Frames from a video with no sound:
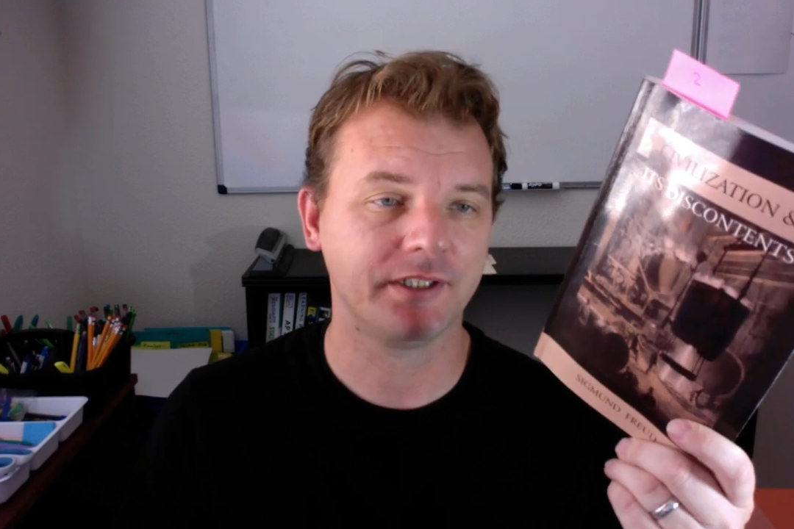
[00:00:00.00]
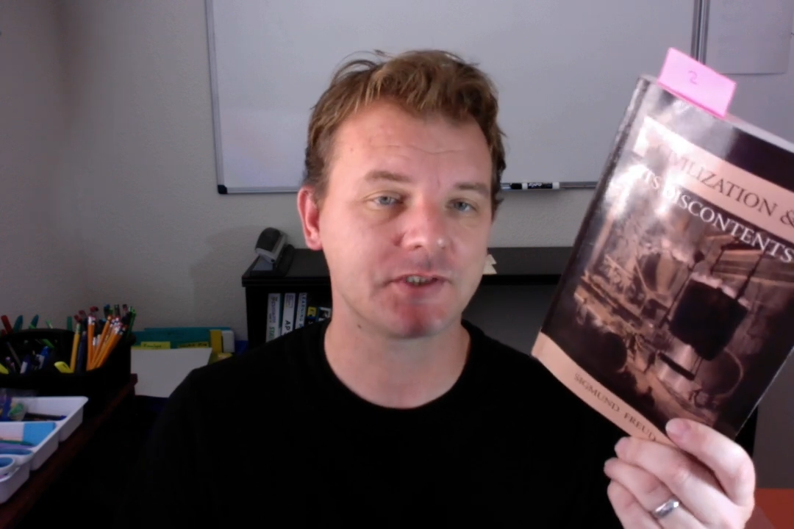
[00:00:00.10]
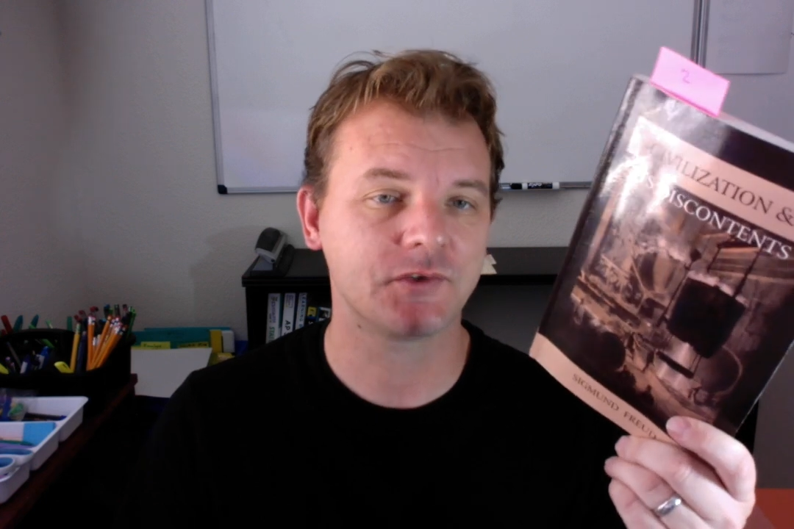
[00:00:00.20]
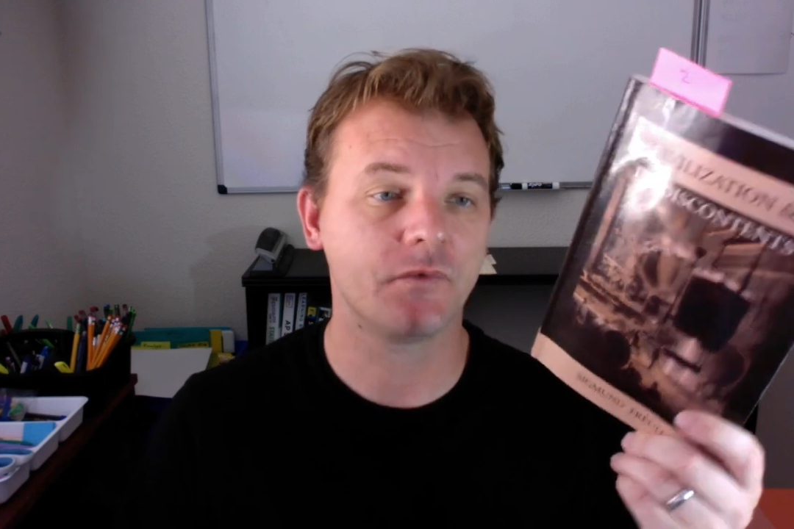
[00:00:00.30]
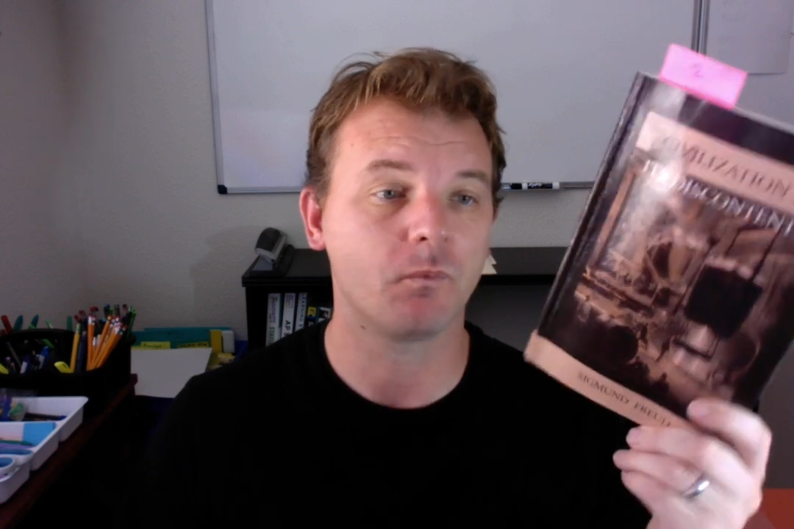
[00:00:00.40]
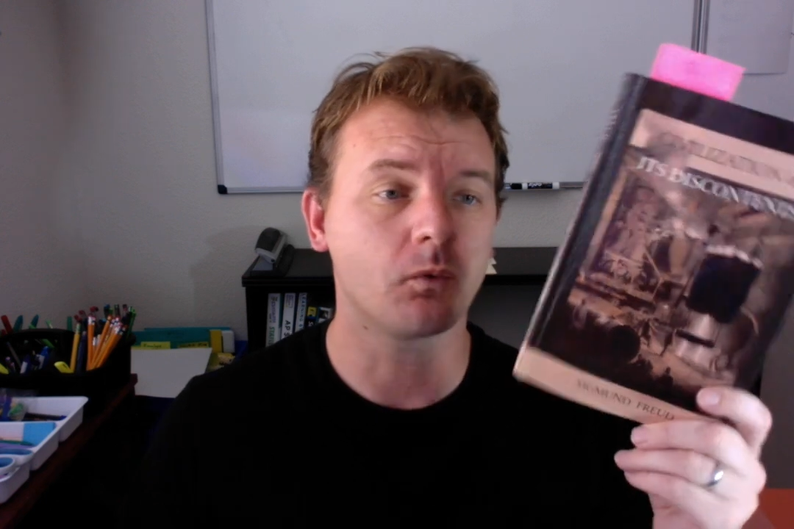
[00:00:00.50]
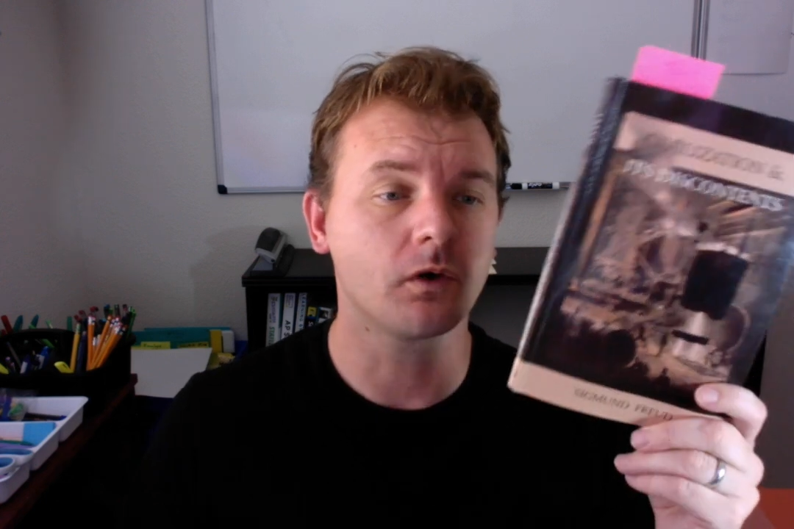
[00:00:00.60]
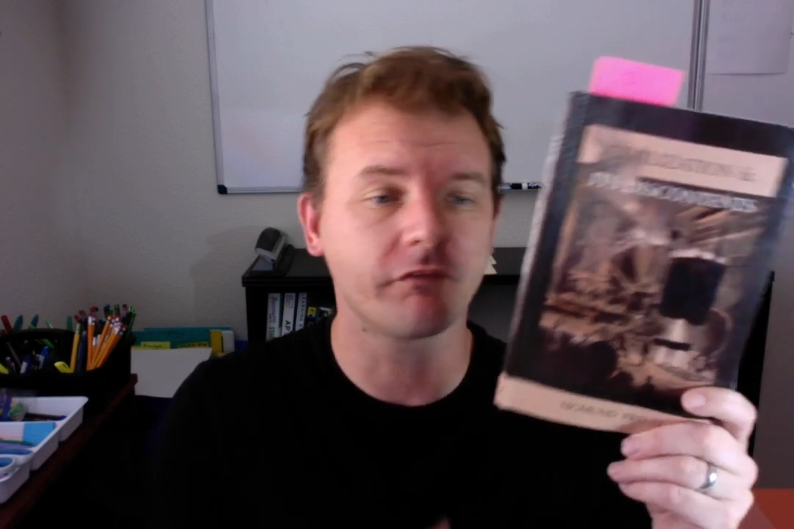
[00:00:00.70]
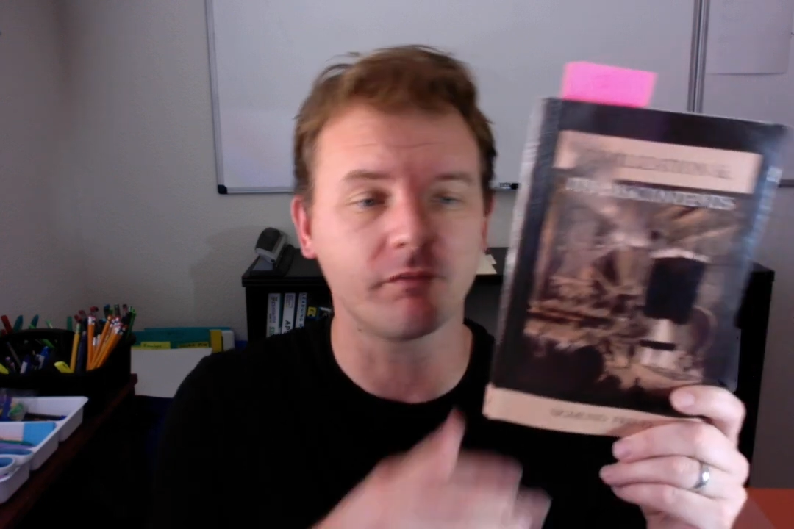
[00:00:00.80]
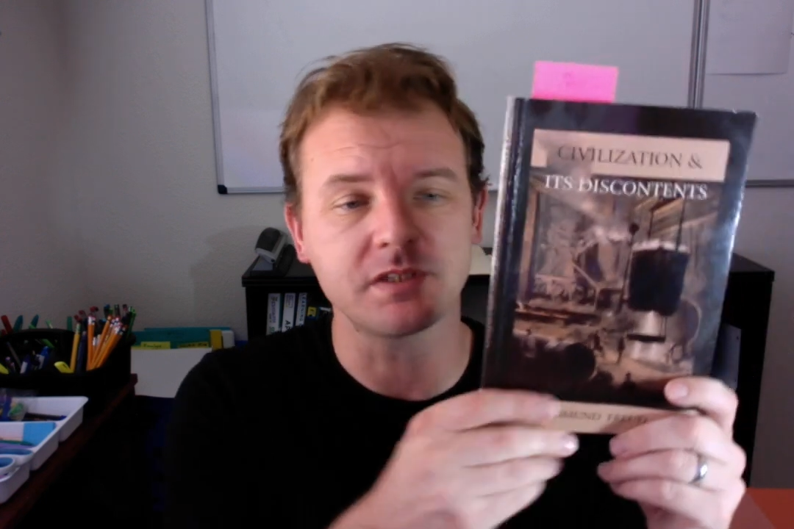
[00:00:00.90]
So the
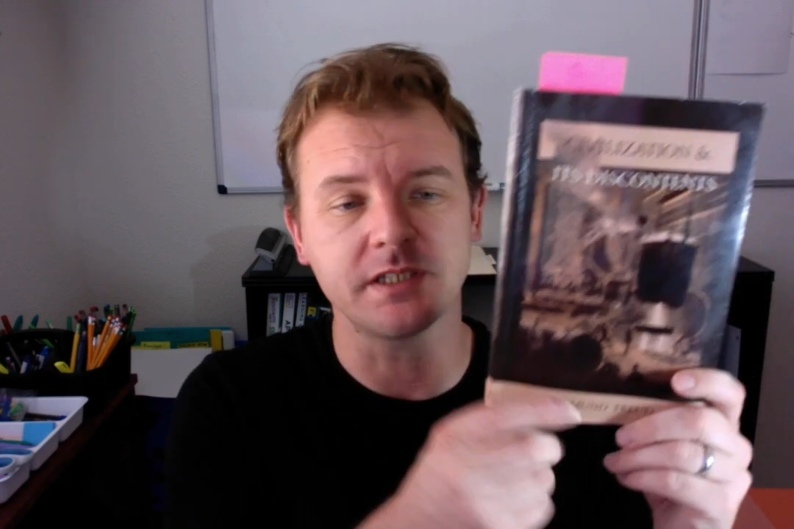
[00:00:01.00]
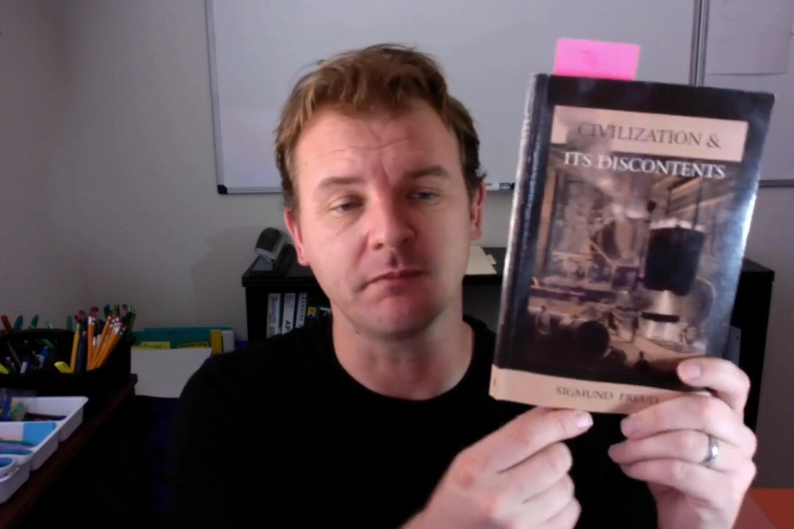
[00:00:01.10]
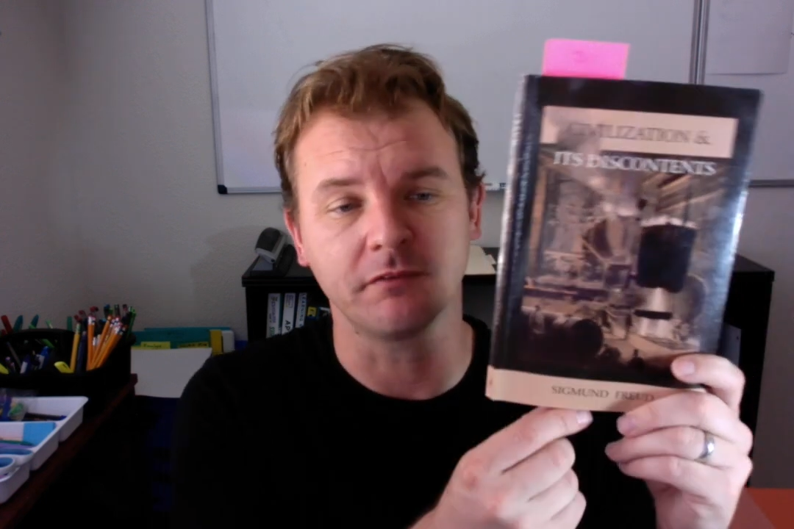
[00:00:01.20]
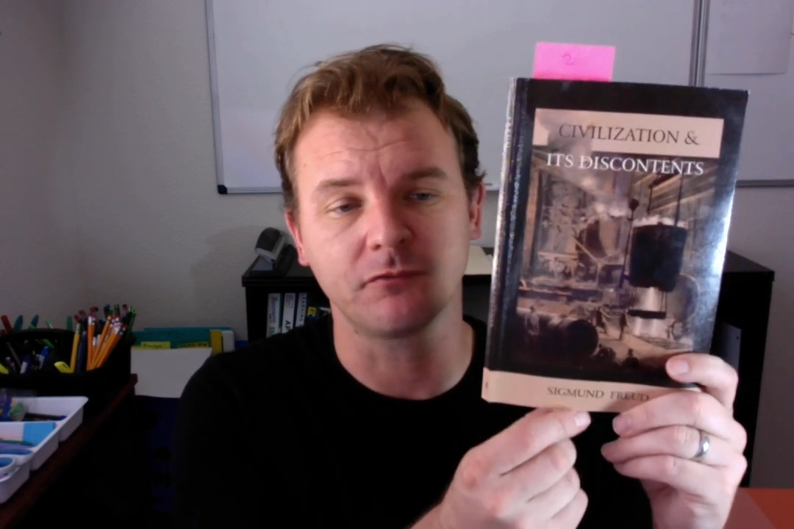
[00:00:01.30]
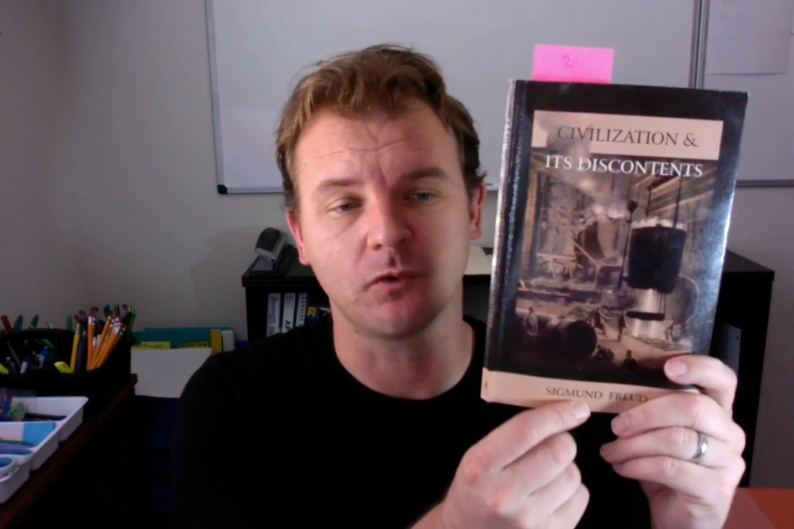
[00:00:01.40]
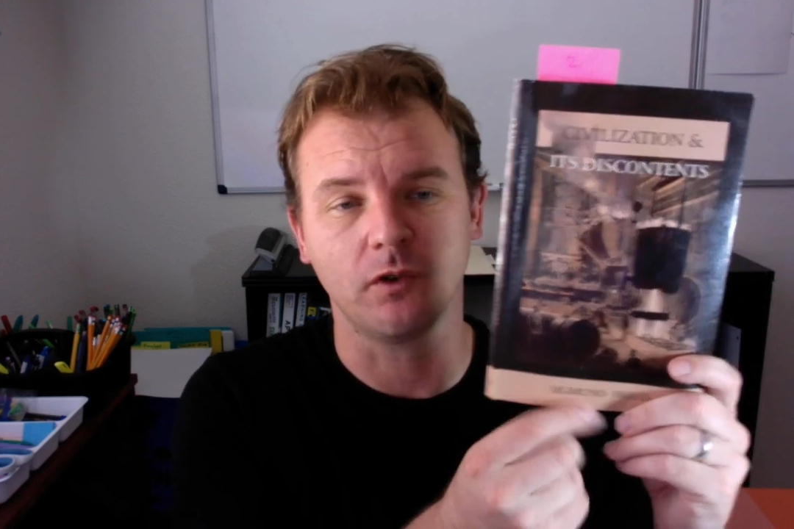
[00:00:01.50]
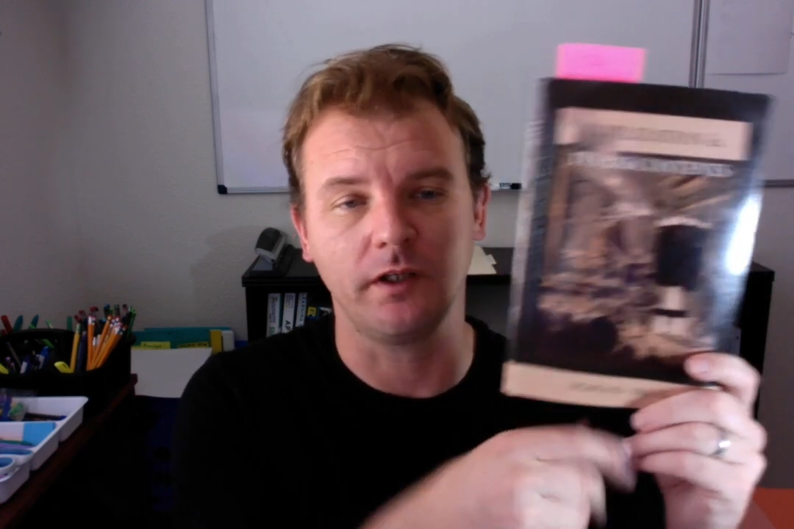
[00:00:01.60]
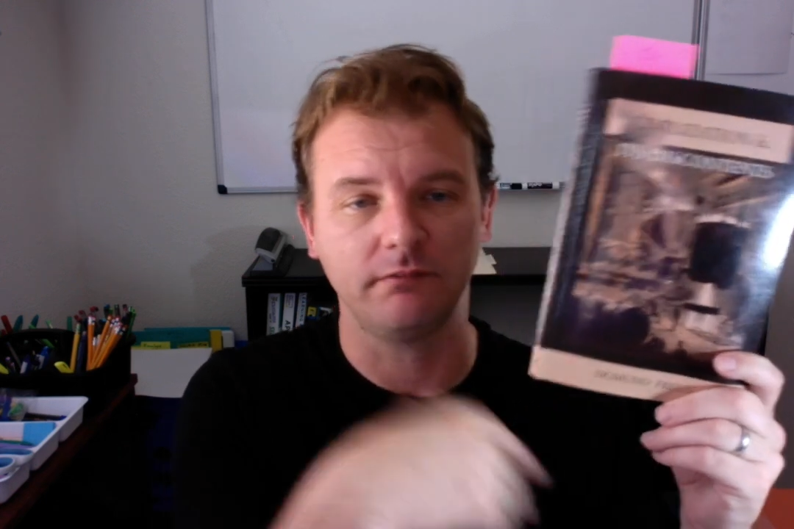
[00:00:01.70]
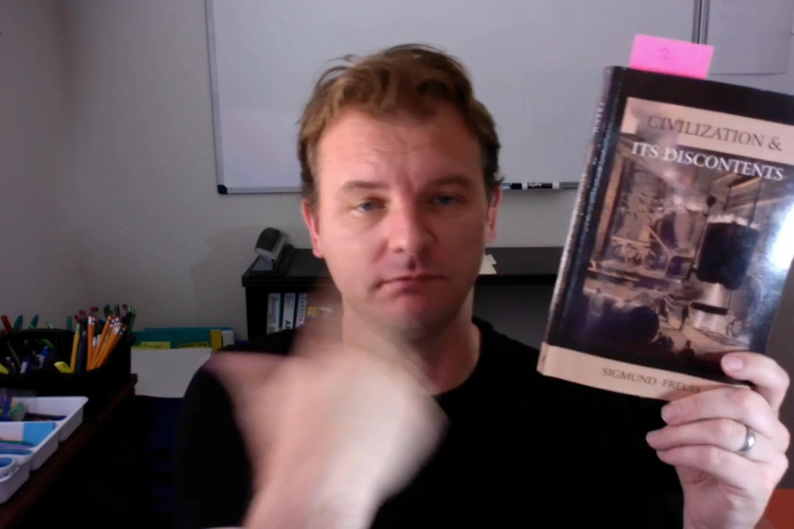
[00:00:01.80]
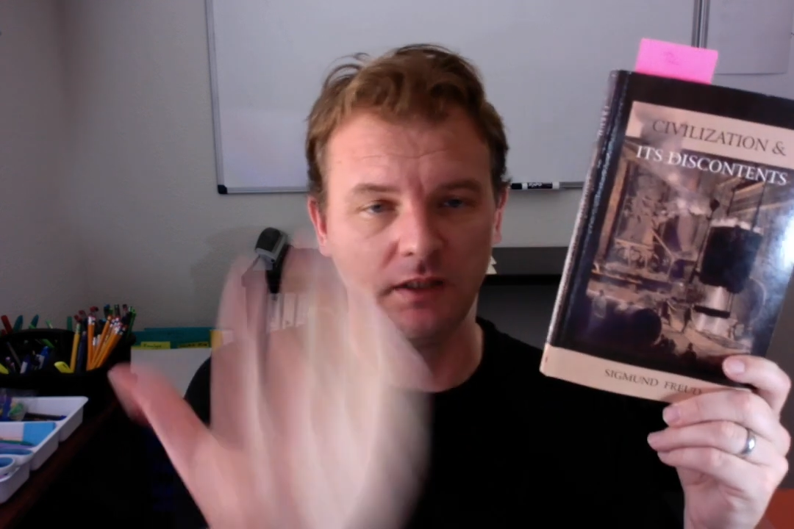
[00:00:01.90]
work from Sigmund Freud